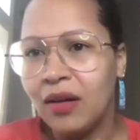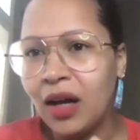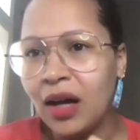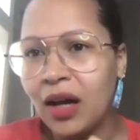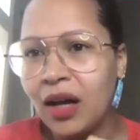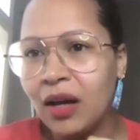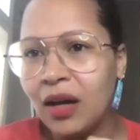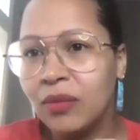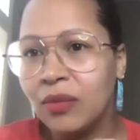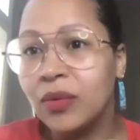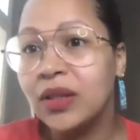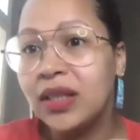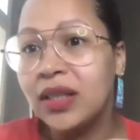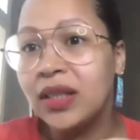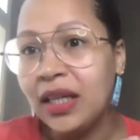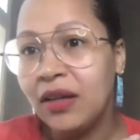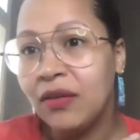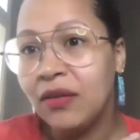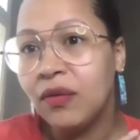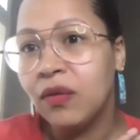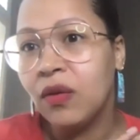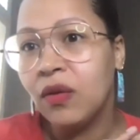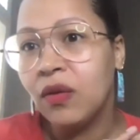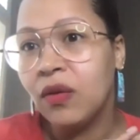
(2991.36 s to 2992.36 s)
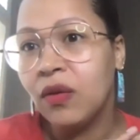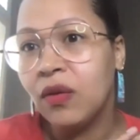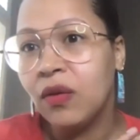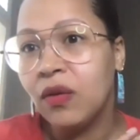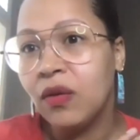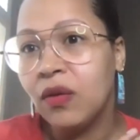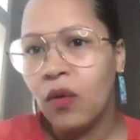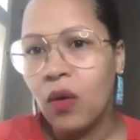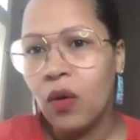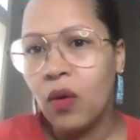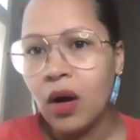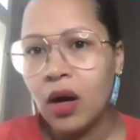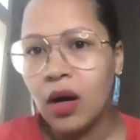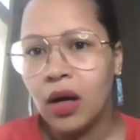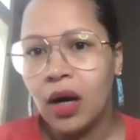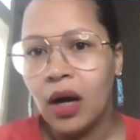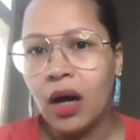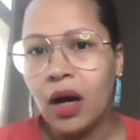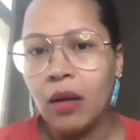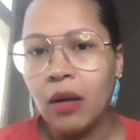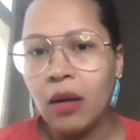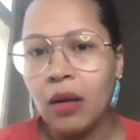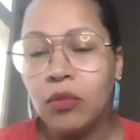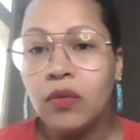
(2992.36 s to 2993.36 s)
relief
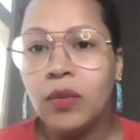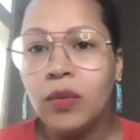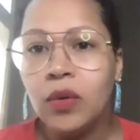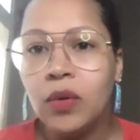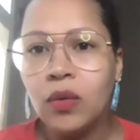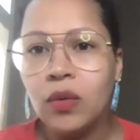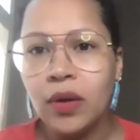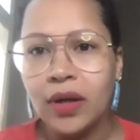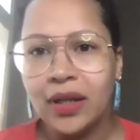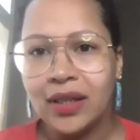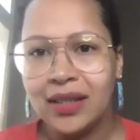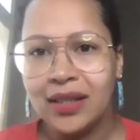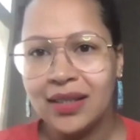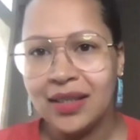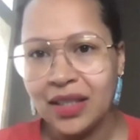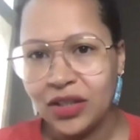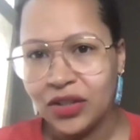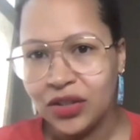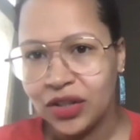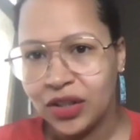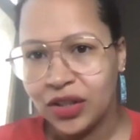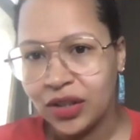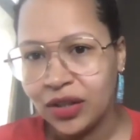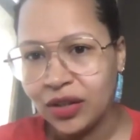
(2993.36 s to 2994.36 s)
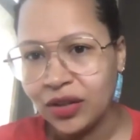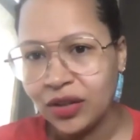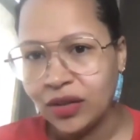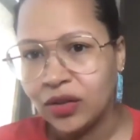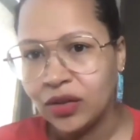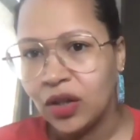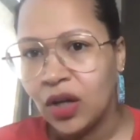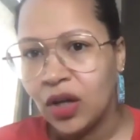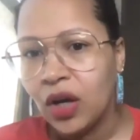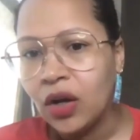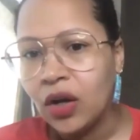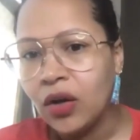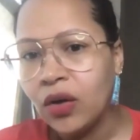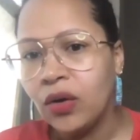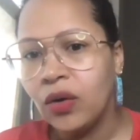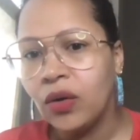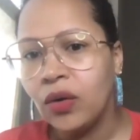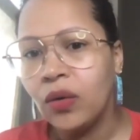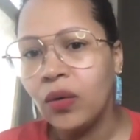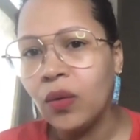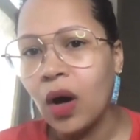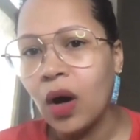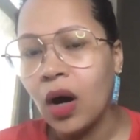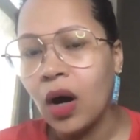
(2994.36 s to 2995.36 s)
for movement organizations
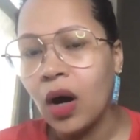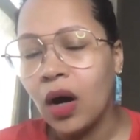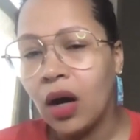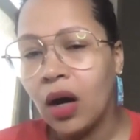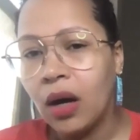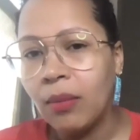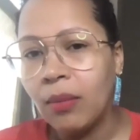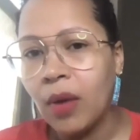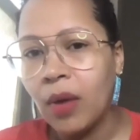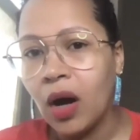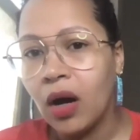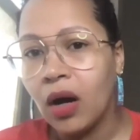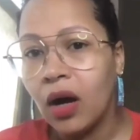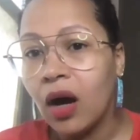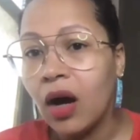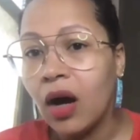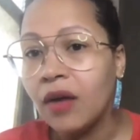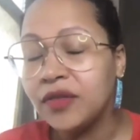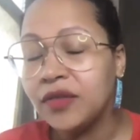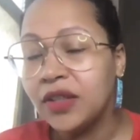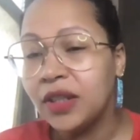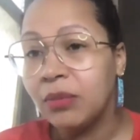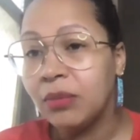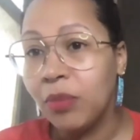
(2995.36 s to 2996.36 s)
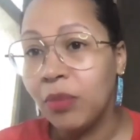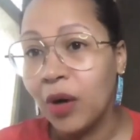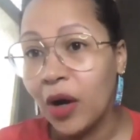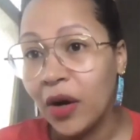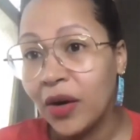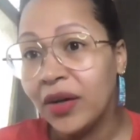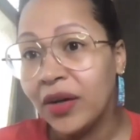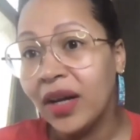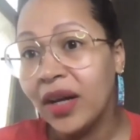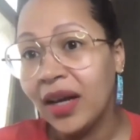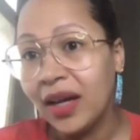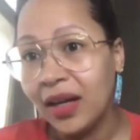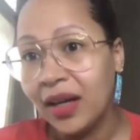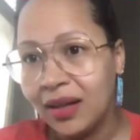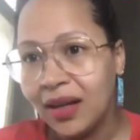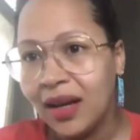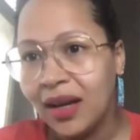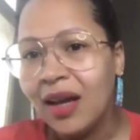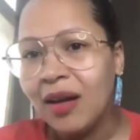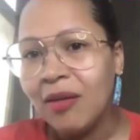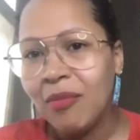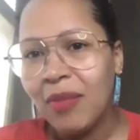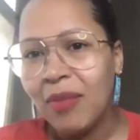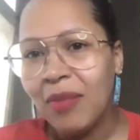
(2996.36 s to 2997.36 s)
who are often burdened
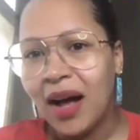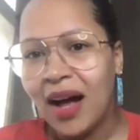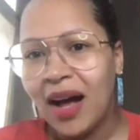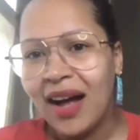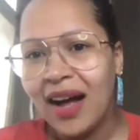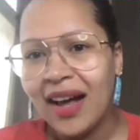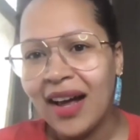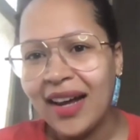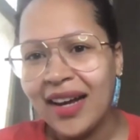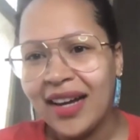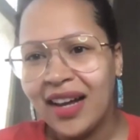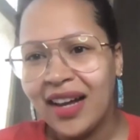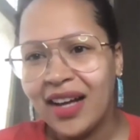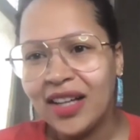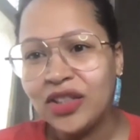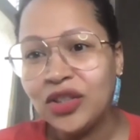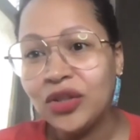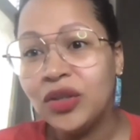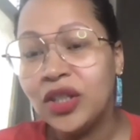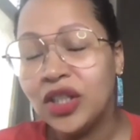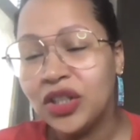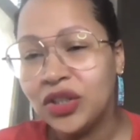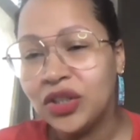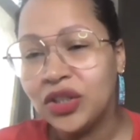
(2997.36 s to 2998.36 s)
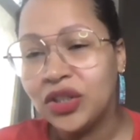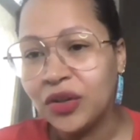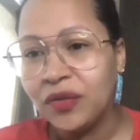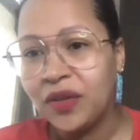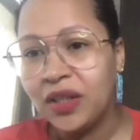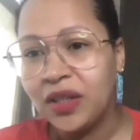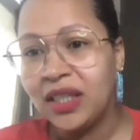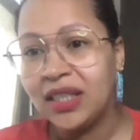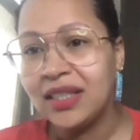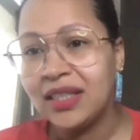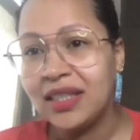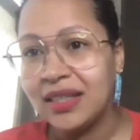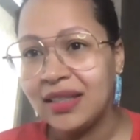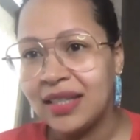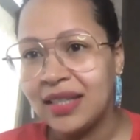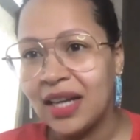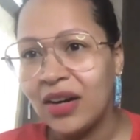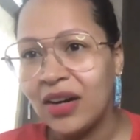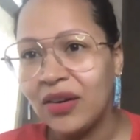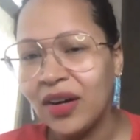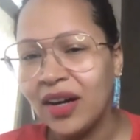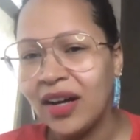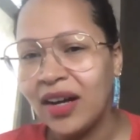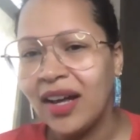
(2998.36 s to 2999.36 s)
by judicial fees, et
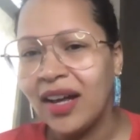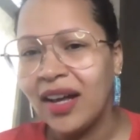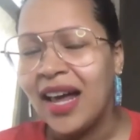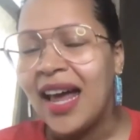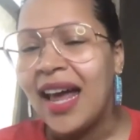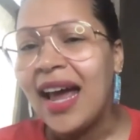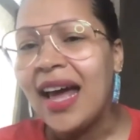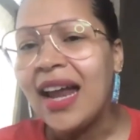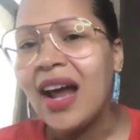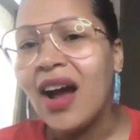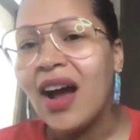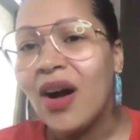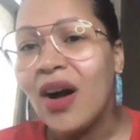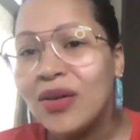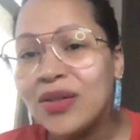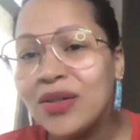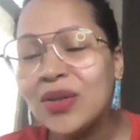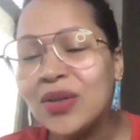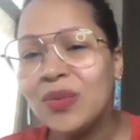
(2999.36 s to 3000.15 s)
cetera. And I also